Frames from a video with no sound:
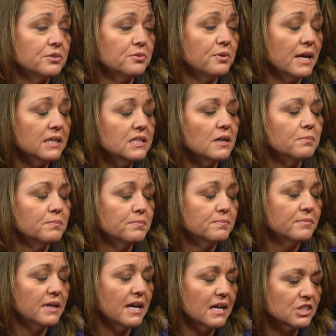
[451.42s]
end up
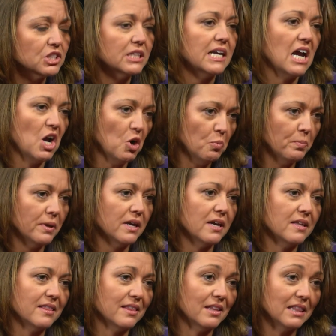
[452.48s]
actually
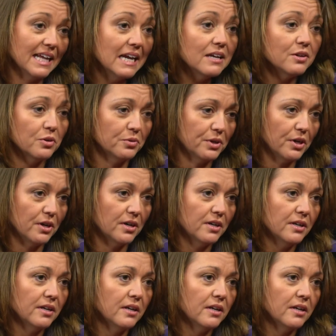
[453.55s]
helping the landowner